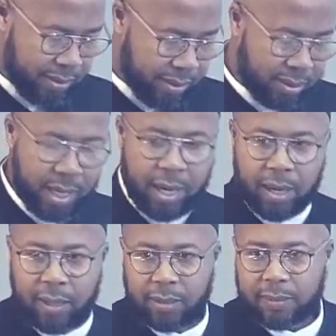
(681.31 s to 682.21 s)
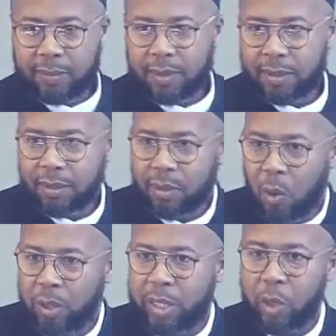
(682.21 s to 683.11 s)
It's there.
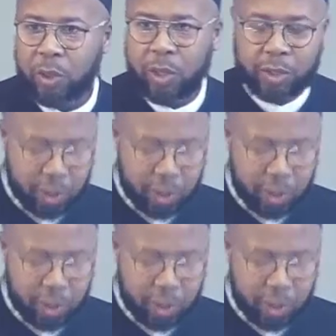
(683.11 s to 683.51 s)
Don't kill your